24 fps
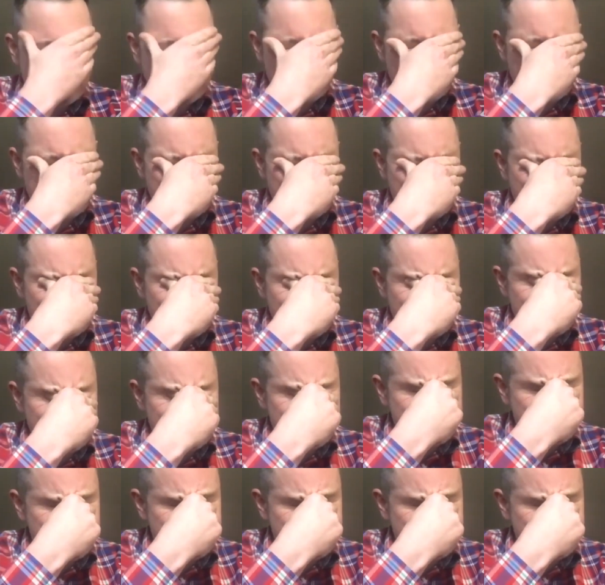I don't really, I